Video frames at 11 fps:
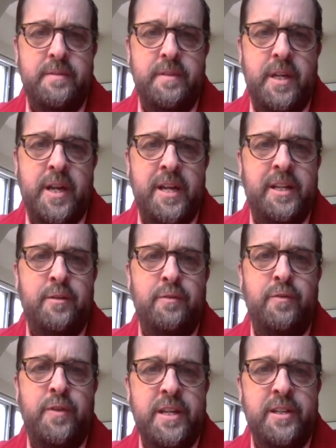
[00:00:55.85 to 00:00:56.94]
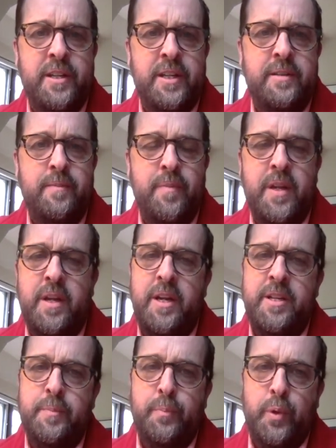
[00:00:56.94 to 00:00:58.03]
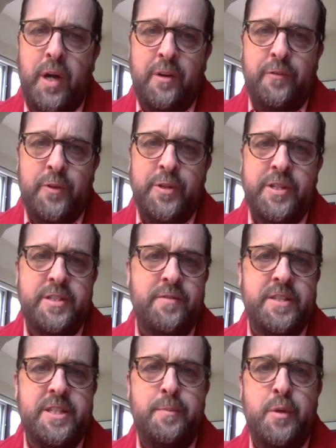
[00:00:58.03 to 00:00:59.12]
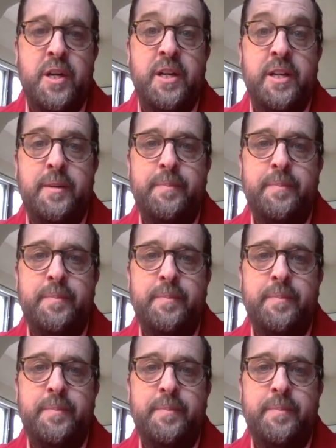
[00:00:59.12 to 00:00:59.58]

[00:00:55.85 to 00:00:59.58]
and I can feel it in the prayerfulness of this community.